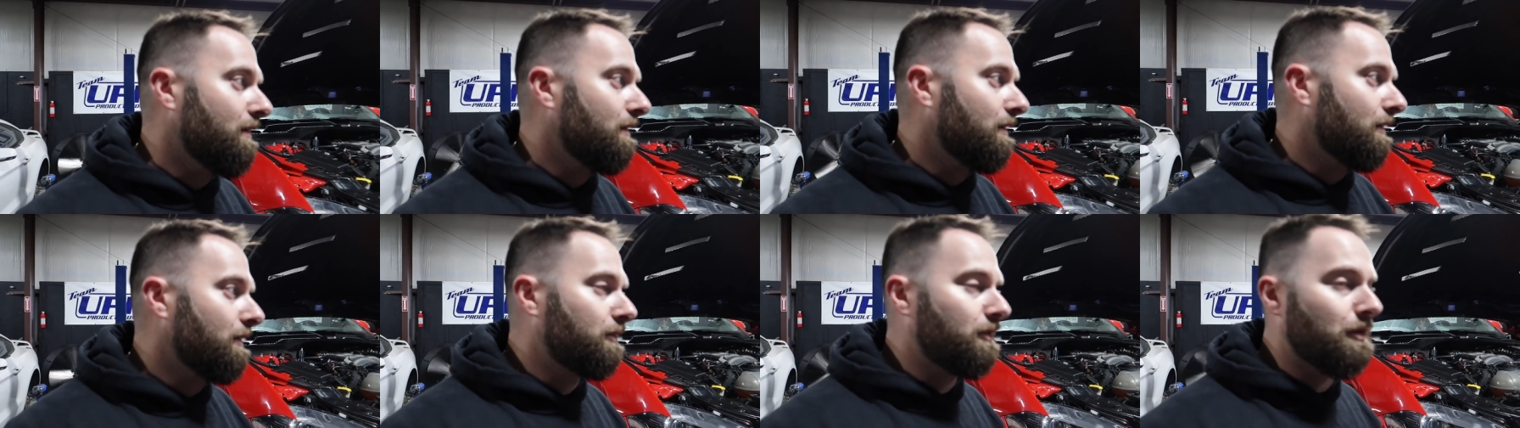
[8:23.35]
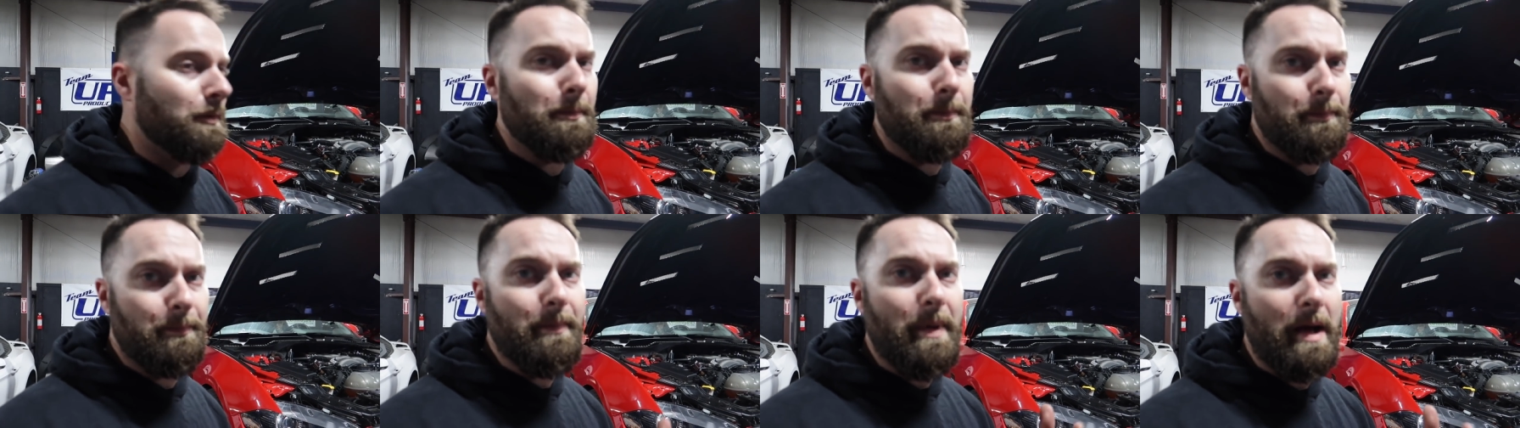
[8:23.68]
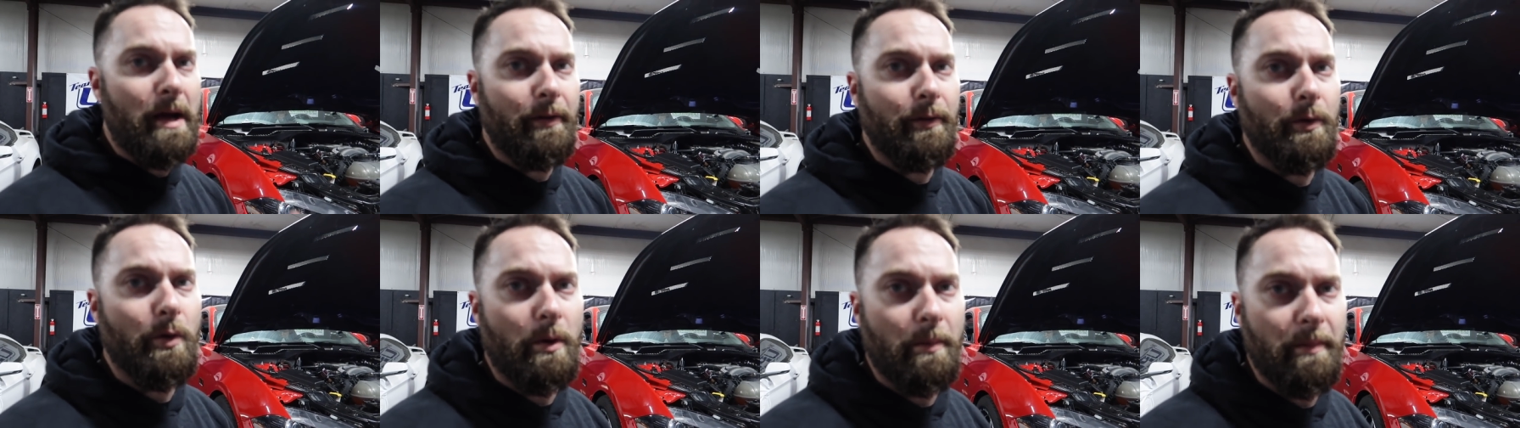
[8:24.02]
That's
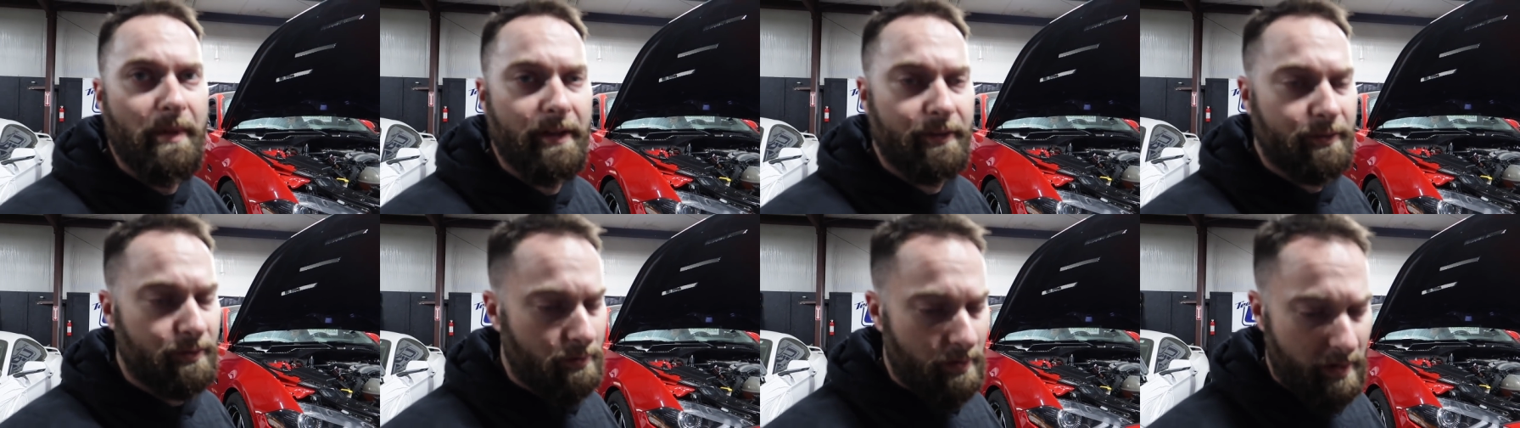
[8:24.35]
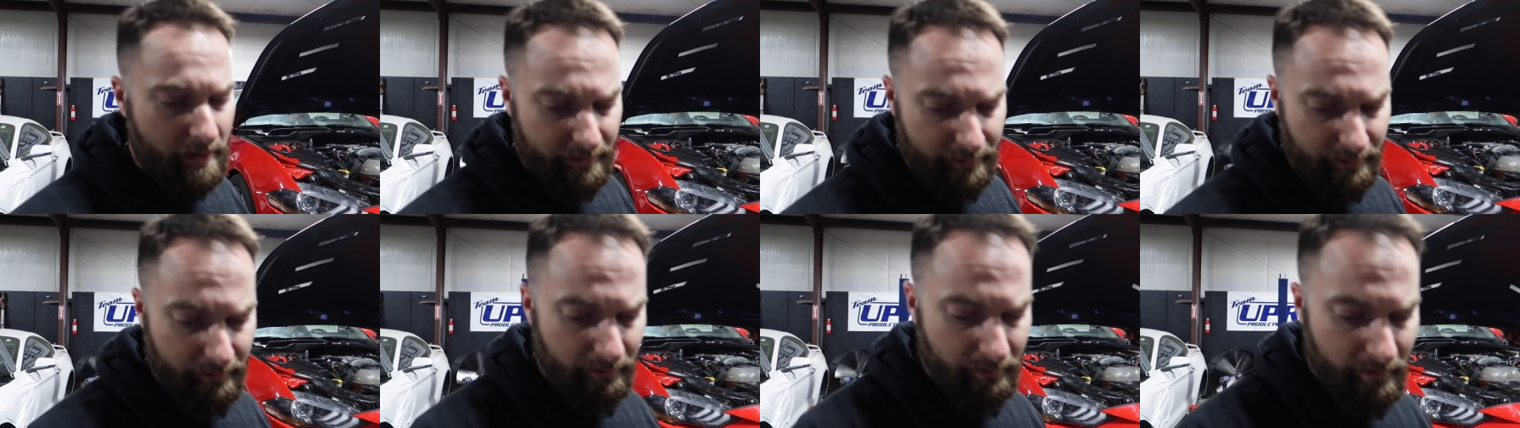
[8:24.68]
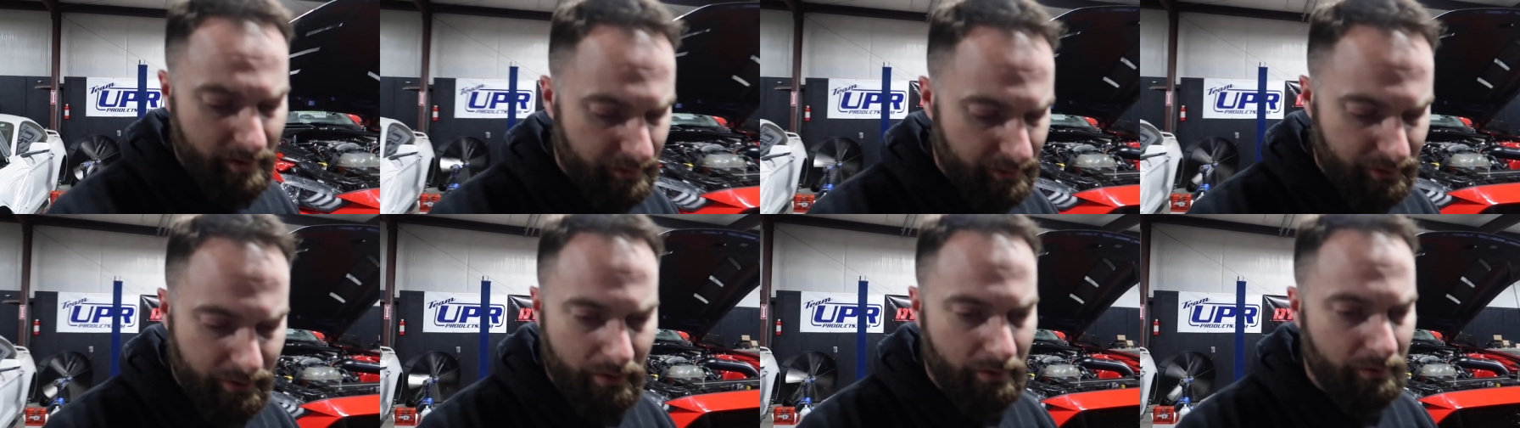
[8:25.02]
about normal. That's crazy.
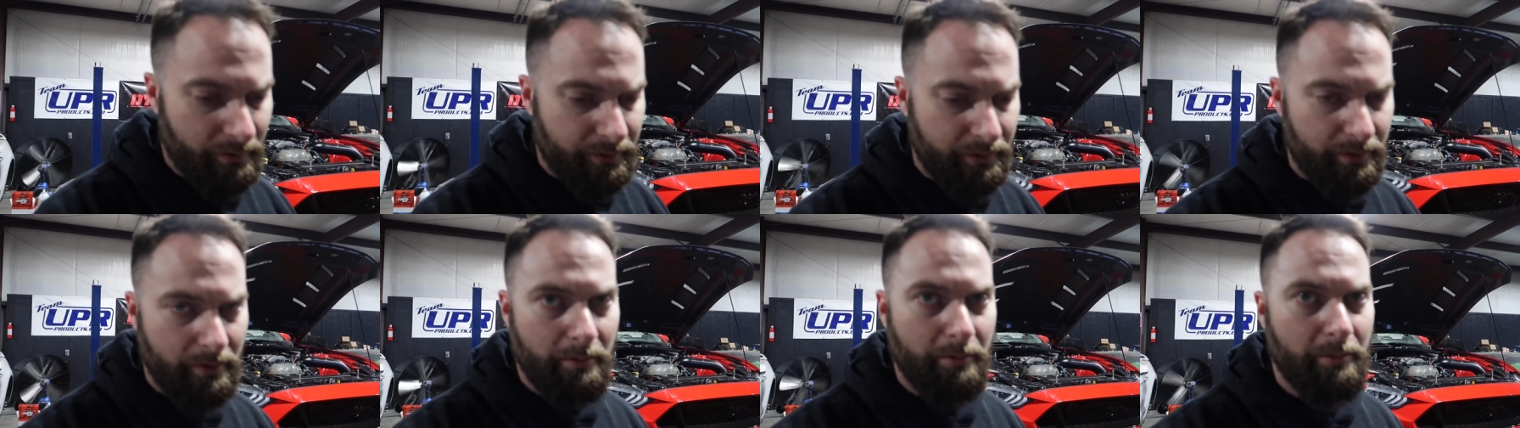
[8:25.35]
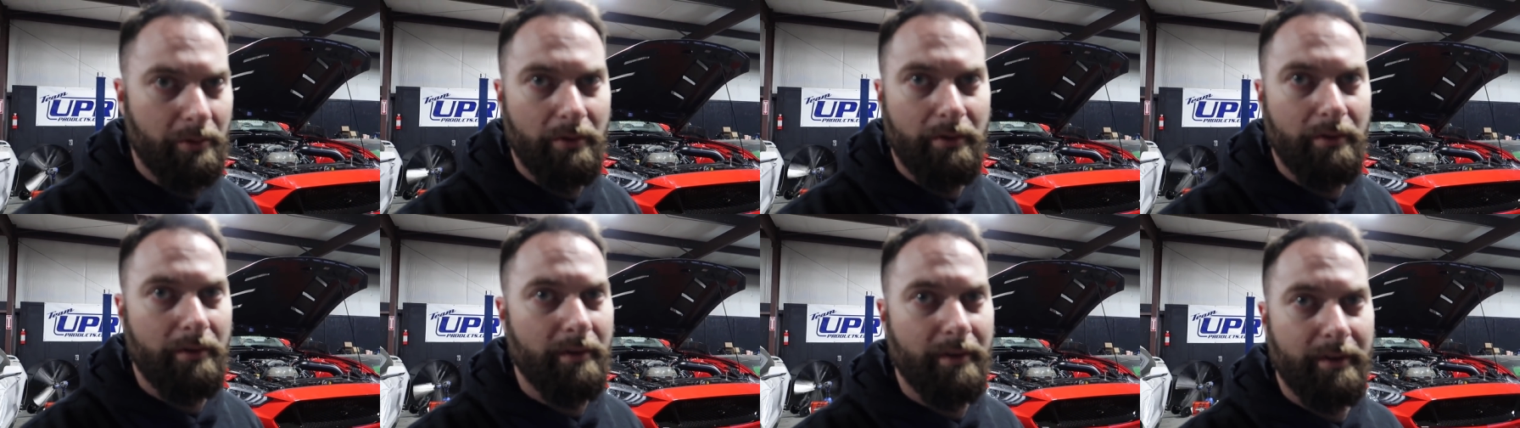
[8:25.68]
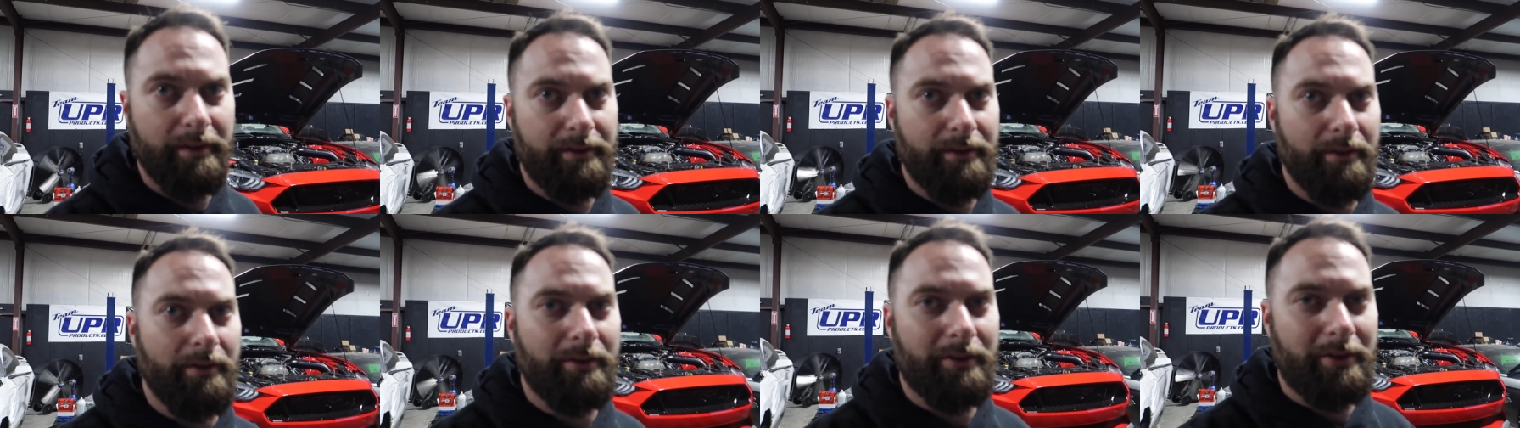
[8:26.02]
That's so stupid.
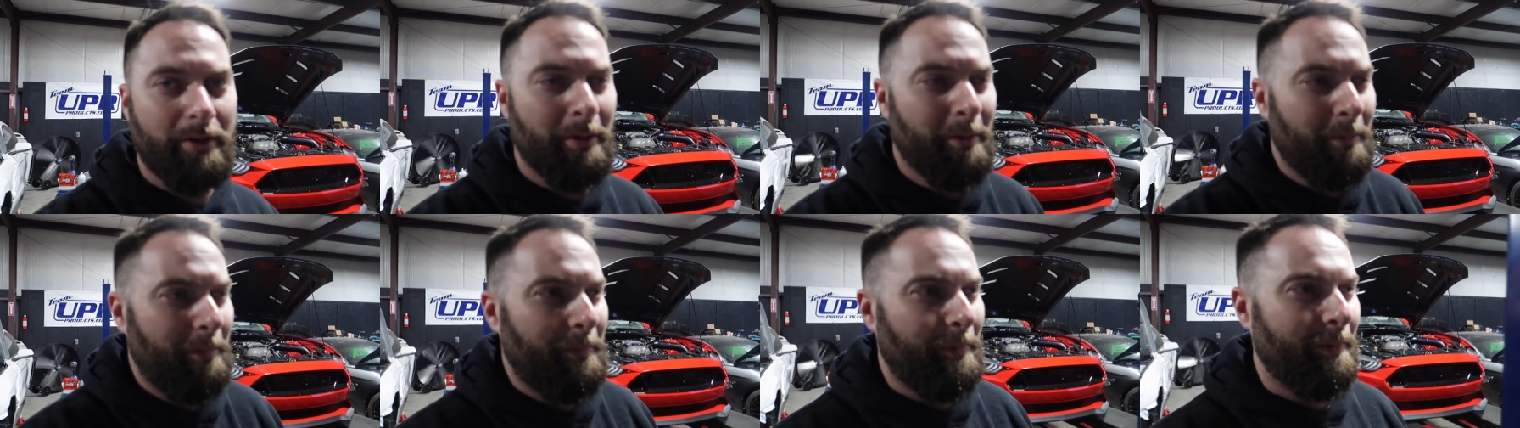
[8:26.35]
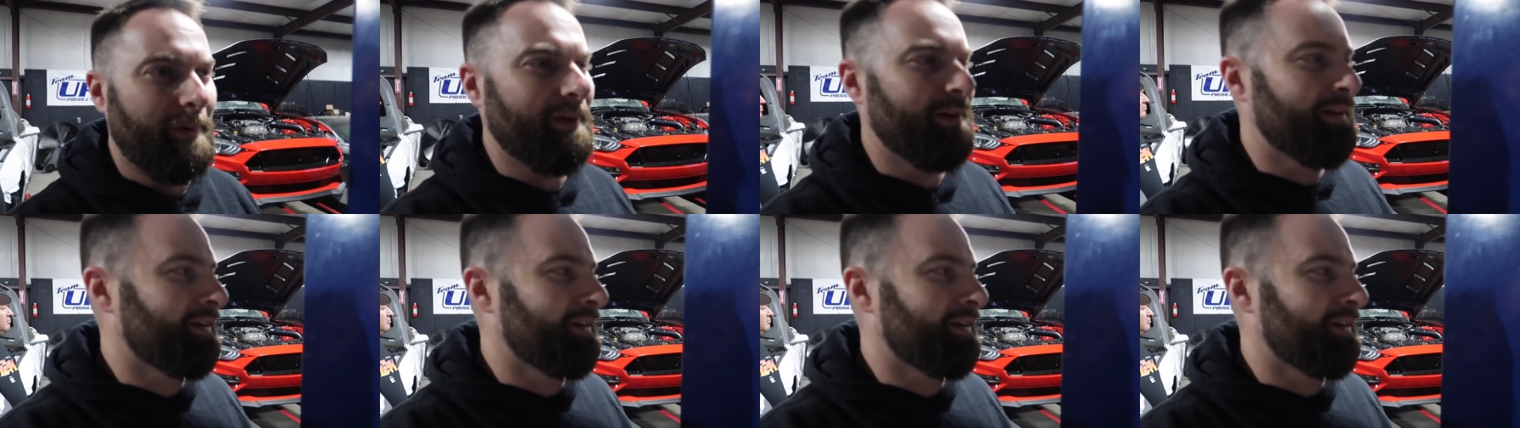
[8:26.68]
That's so stupid.